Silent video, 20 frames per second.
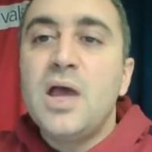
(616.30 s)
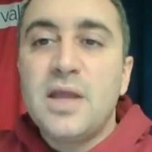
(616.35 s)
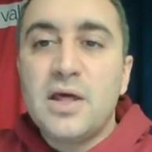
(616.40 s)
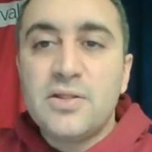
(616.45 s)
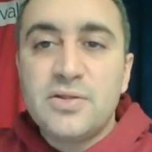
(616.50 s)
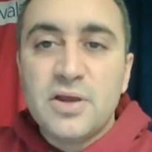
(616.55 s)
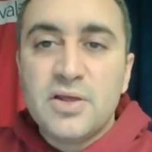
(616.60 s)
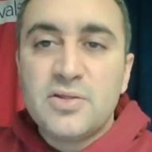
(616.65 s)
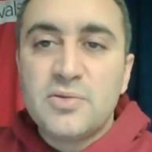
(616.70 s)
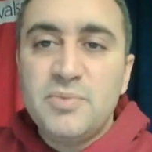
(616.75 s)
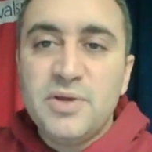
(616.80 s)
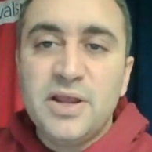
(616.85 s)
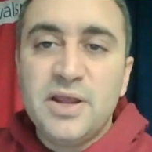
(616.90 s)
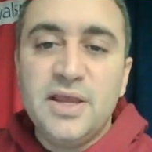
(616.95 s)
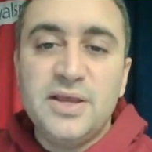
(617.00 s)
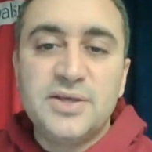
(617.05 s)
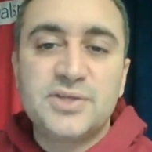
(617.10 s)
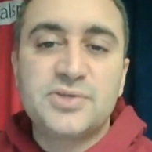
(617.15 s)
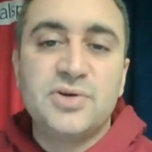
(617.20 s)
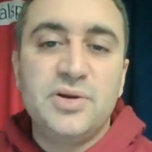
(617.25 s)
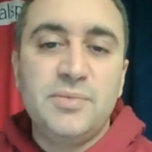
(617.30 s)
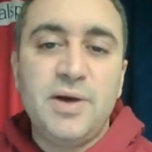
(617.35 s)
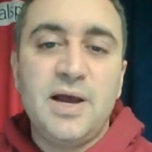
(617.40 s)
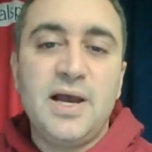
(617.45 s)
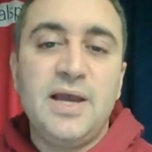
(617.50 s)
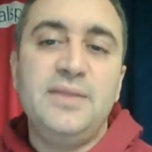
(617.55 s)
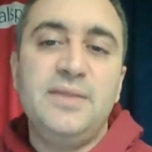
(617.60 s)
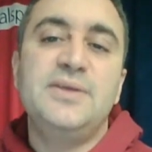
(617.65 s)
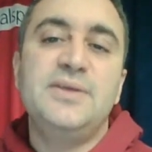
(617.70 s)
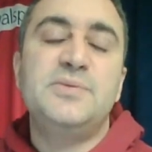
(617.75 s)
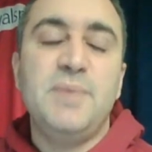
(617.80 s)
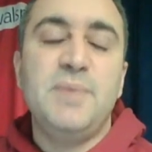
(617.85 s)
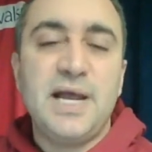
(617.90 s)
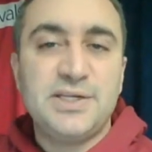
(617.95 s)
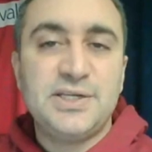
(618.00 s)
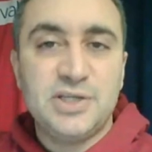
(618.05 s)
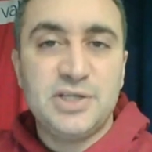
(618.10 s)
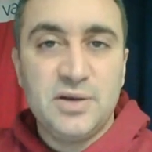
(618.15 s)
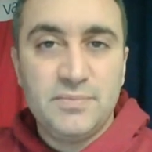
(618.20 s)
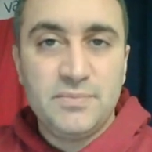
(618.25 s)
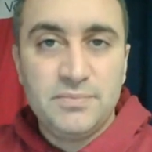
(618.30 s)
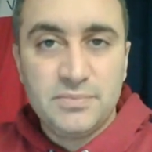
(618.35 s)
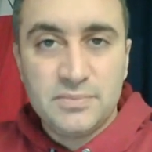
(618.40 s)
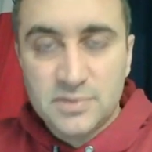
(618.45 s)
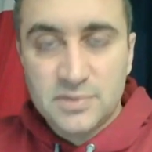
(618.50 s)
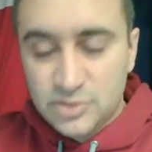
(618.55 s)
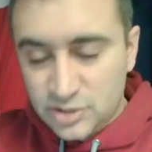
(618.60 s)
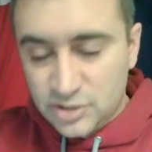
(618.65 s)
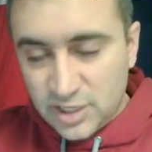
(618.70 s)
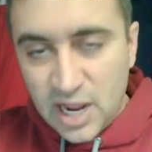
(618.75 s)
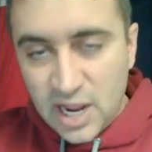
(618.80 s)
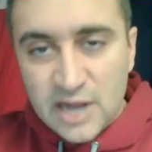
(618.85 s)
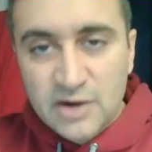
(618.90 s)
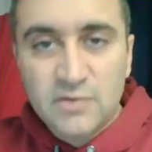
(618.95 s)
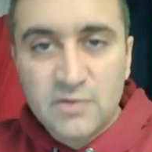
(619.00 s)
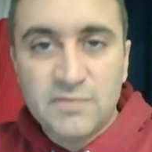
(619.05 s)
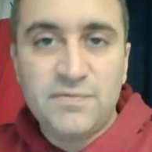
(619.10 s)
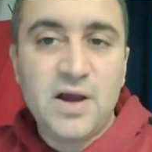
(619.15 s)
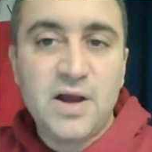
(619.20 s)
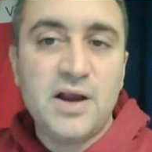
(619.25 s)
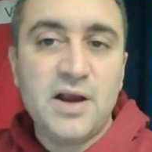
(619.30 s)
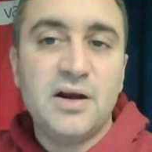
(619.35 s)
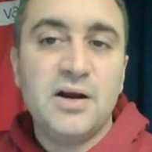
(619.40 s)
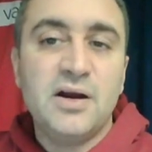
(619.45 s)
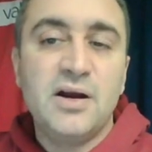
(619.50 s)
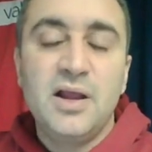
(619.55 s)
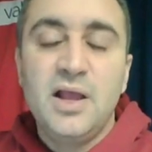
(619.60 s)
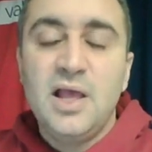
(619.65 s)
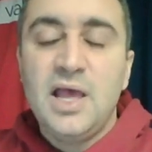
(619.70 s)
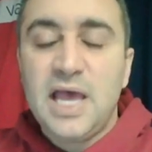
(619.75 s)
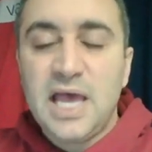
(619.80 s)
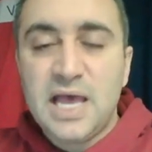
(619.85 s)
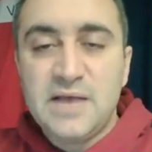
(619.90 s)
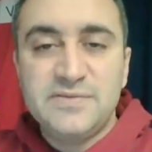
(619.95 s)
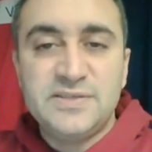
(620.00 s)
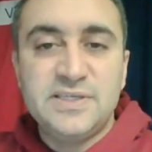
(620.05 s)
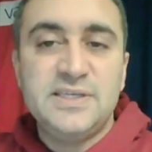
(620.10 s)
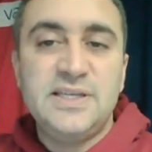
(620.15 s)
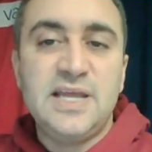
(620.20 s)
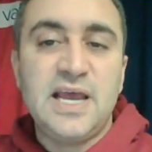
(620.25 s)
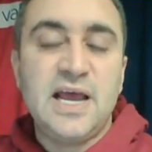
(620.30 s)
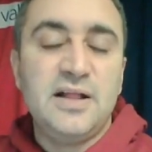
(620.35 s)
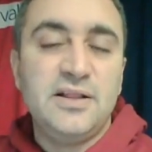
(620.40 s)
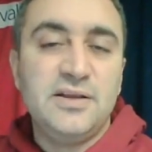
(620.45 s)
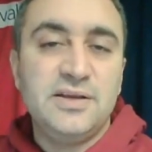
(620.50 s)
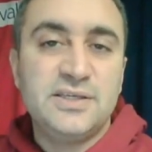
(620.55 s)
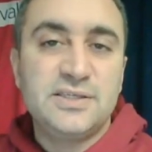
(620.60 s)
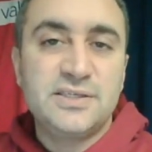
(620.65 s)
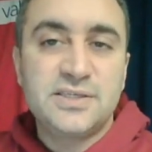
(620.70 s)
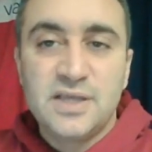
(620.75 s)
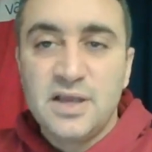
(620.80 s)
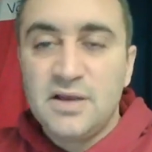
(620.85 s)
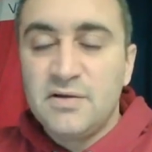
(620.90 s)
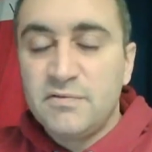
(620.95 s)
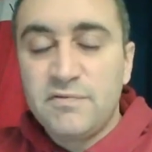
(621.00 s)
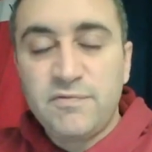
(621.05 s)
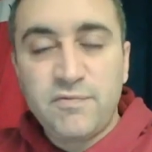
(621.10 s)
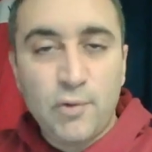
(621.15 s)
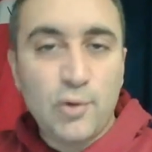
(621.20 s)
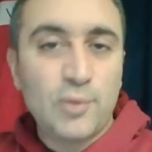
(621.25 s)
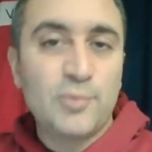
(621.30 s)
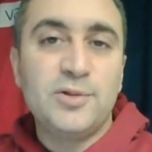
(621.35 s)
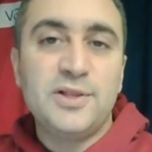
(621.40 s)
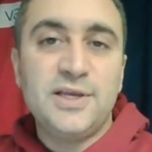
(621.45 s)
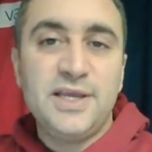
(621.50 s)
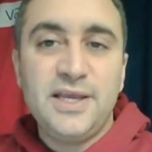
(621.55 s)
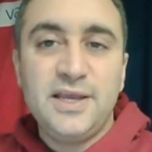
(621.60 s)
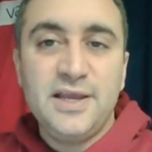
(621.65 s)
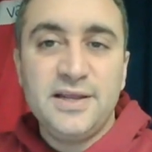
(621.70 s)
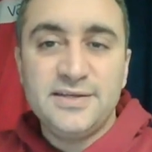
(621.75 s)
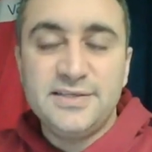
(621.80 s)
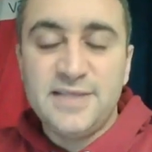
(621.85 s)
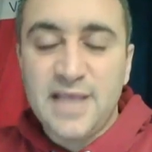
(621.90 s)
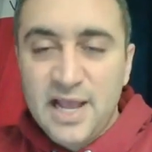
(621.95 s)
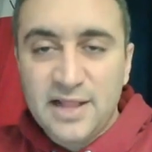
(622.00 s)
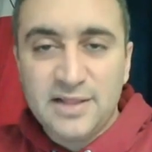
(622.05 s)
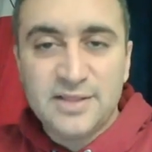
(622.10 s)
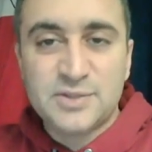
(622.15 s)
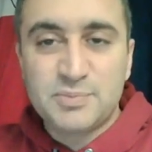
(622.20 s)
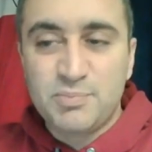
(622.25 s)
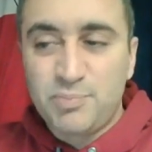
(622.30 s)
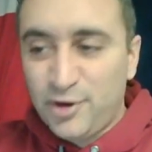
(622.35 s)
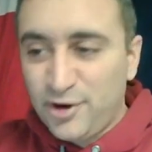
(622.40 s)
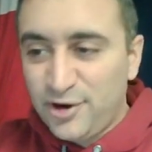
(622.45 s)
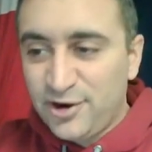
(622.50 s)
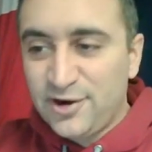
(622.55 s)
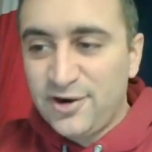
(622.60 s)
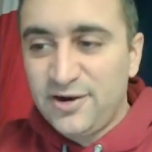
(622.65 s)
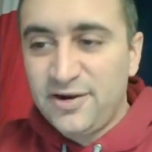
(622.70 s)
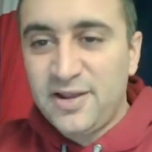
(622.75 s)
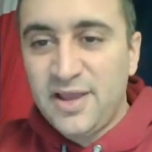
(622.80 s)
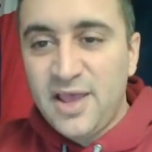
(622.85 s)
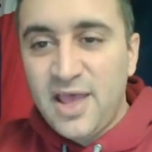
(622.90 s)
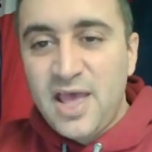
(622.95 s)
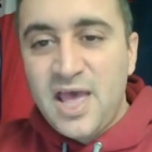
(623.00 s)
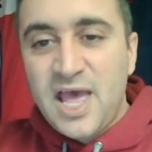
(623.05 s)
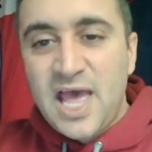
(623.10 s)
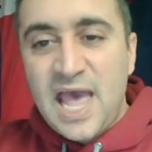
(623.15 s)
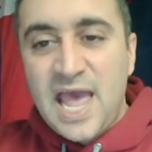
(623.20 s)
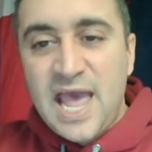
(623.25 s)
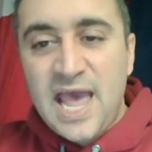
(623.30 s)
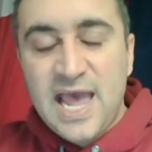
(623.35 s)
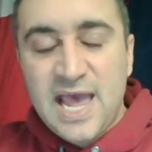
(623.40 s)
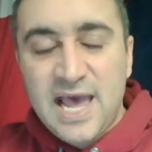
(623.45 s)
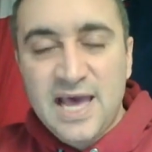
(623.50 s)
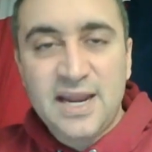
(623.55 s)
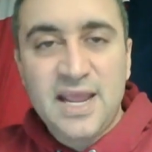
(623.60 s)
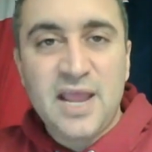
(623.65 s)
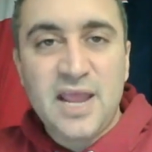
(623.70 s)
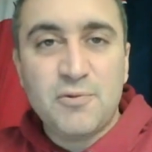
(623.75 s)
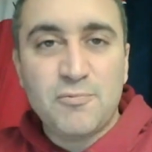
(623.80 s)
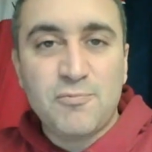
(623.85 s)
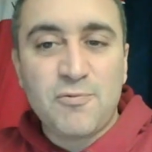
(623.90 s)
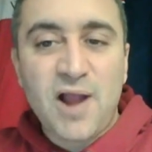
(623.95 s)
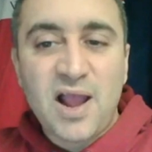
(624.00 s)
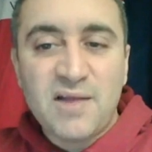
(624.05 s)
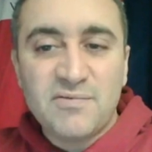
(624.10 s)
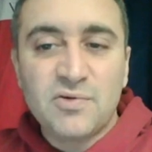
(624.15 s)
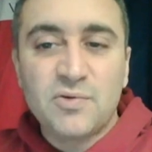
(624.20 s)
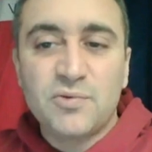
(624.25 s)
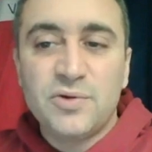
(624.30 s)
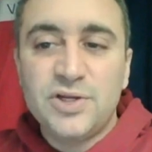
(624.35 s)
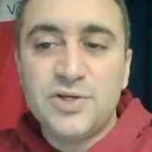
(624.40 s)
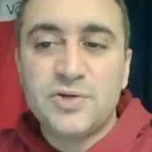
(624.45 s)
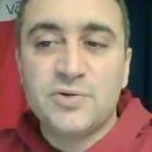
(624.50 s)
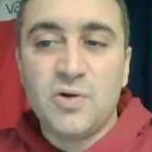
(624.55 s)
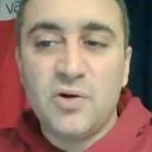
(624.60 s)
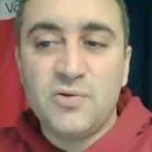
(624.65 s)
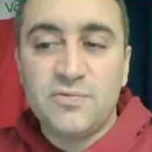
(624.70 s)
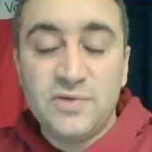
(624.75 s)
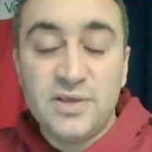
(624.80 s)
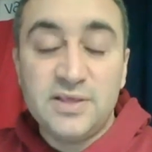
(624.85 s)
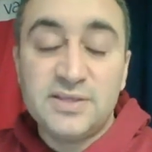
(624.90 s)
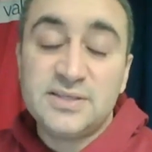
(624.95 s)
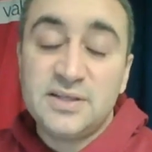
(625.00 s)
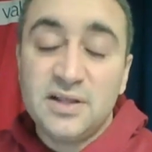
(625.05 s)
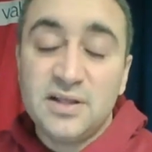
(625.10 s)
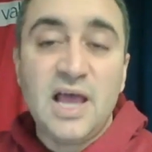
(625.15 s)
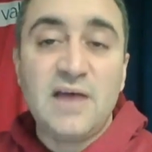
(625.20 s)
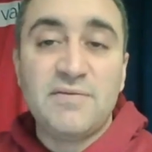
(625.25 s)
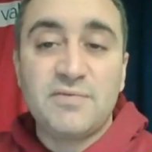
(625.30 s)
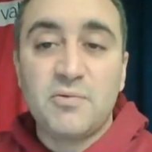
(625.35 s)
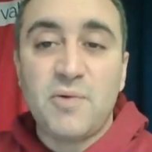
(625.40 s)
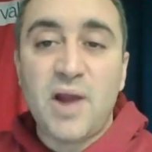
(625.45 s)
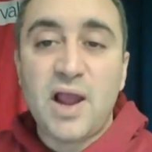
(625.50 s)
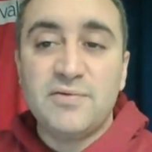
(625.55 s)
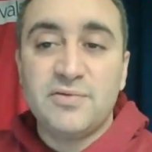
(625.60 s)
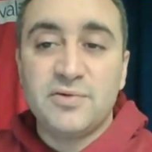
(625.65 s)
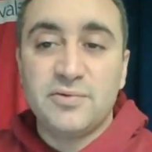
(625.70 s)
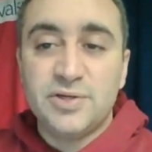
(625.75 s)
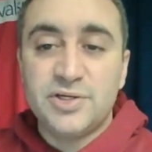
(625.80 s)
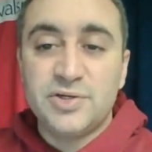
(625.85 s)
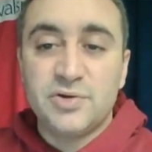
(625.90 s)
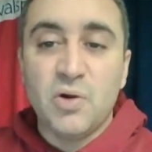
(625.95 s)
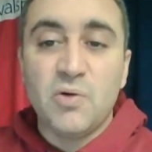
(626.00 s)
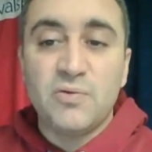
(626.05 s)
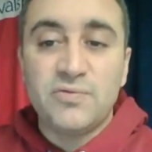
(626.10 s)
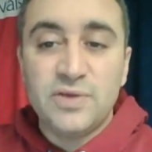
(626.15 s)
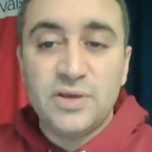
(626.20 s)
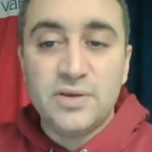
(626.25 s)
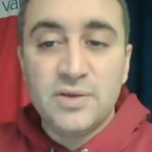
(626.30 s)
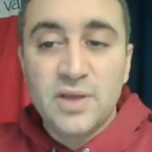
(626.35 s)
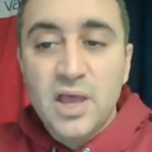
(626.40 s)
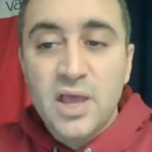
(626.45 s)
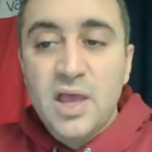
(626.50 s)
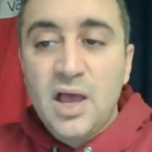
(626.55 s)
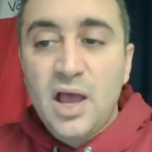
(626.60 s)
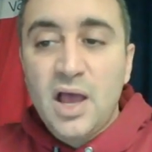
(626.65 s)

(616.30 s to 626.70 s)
Now, the other bit of history behind this matchup, Chicago Fire, FC Dallas, formerly Dallas Burn, had a rivalry trophy, still have a rivalry trophy